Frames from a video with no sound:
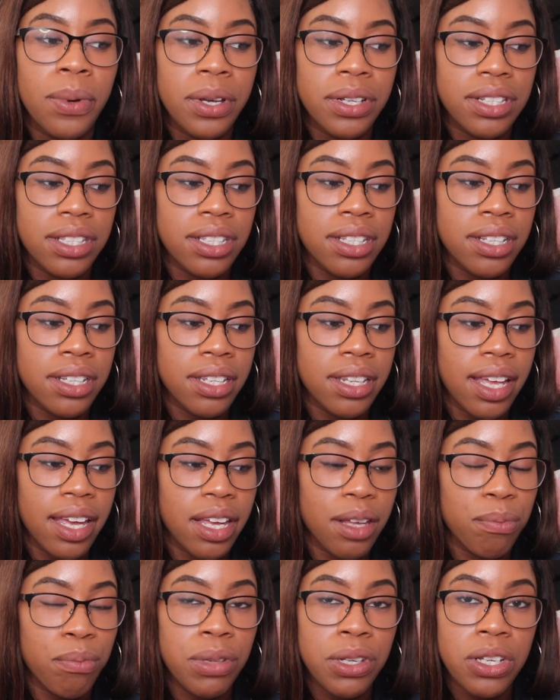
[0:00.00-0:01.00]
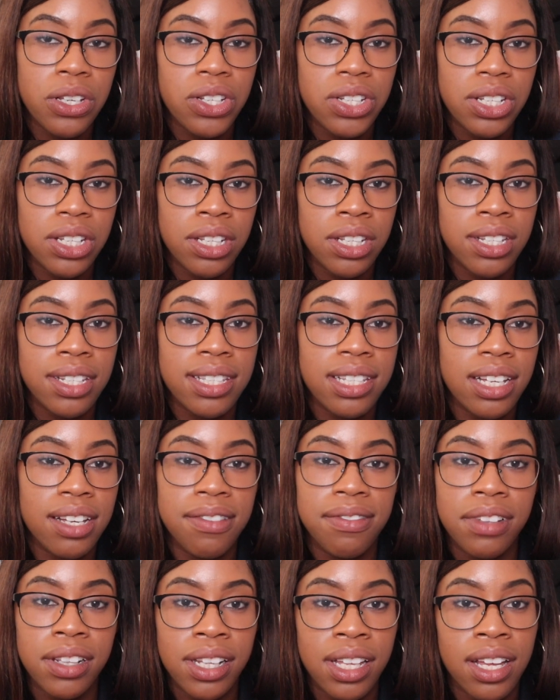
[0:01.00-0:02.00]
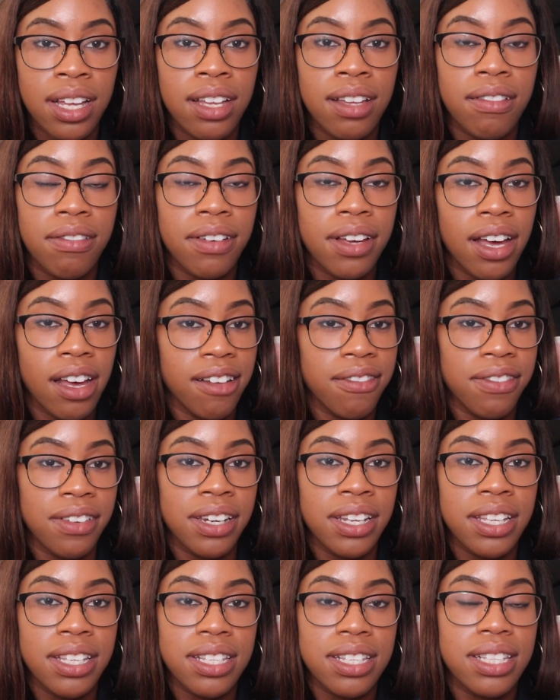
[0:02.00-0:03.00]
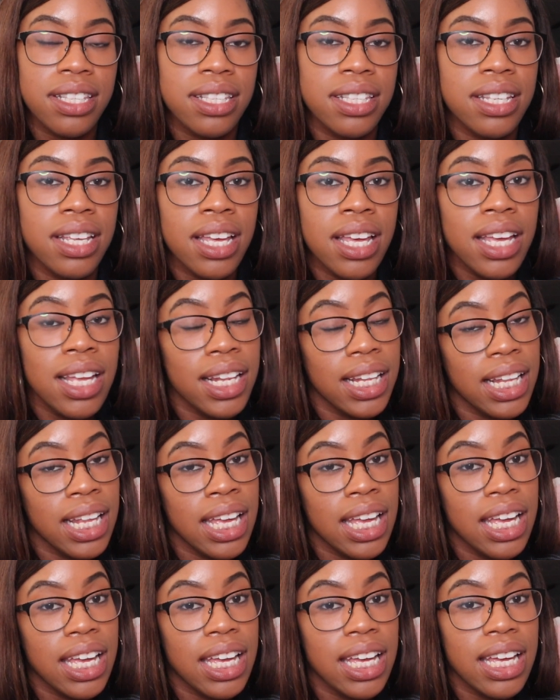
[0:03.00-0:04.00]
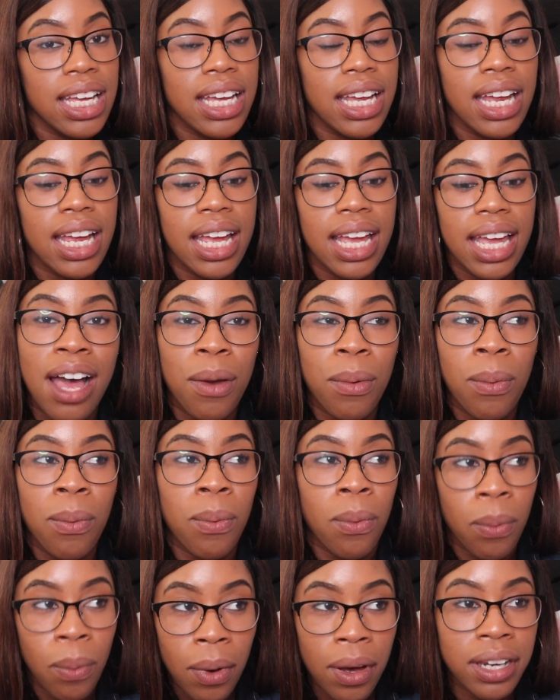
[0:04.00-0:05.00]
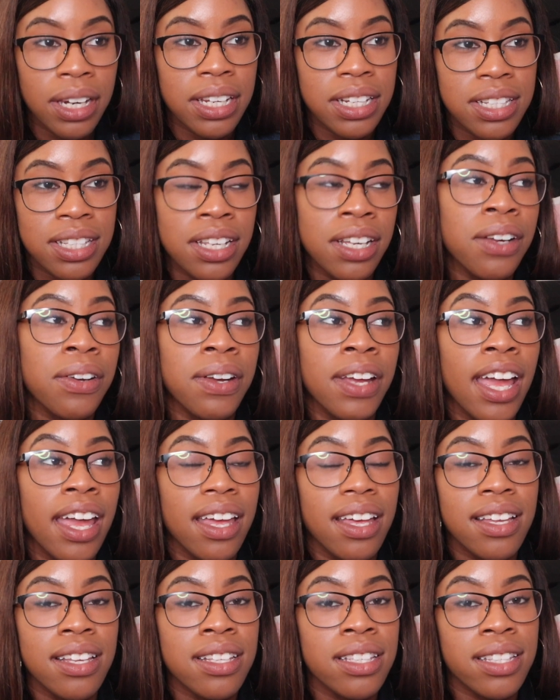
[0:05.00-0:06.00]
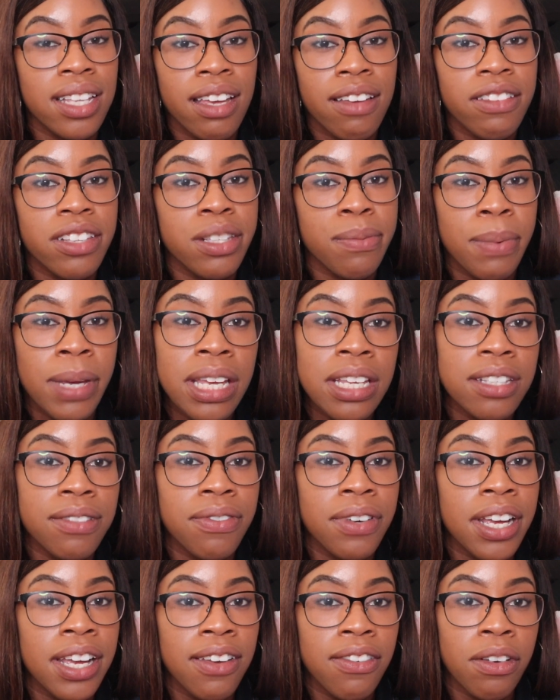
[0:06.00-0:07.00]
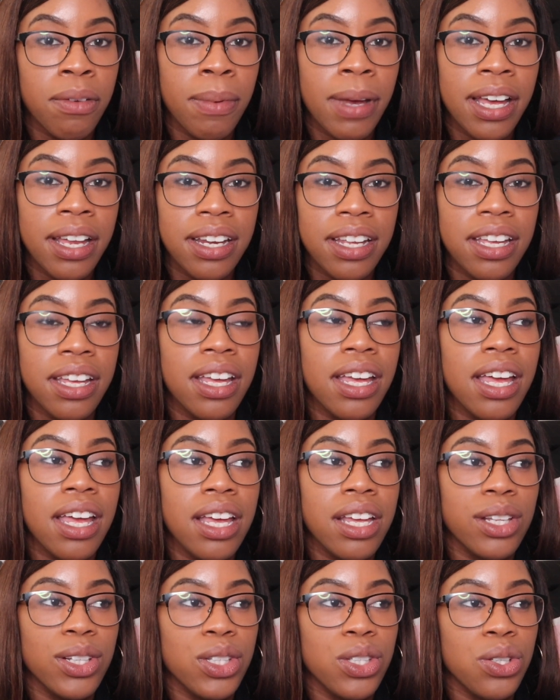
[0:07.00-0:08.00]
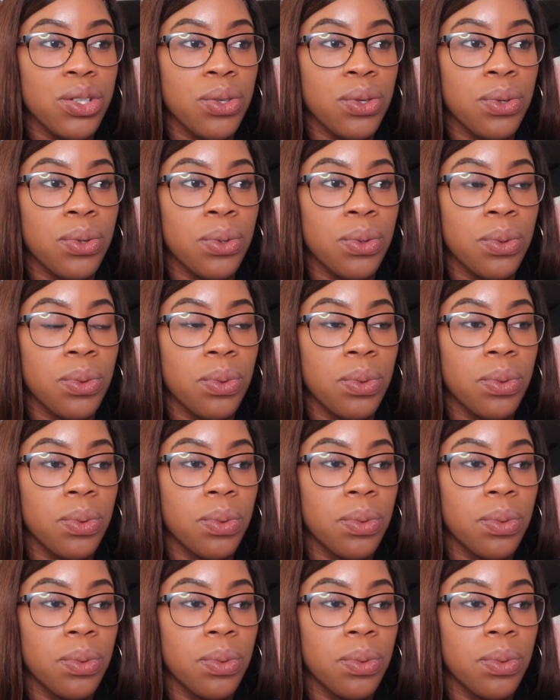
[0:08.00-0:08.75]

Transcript: want to like push the self-love, confidence thing. I wanted to create a safe space for everybody to